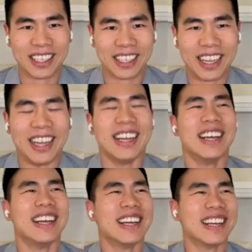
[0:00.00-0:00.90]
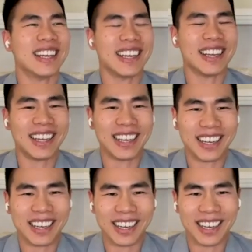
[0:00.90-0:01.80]

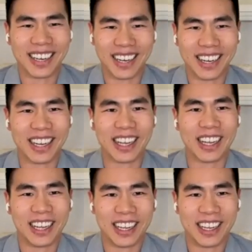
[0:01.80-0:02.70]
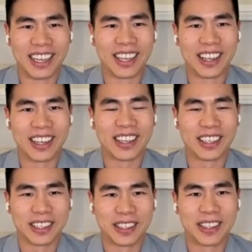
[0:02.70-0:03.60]

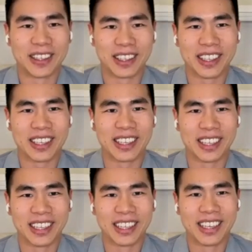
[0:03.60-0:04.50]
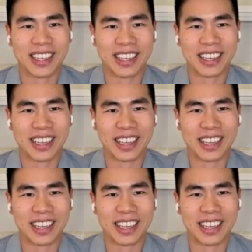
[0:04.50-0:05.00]
The person shown says nothing.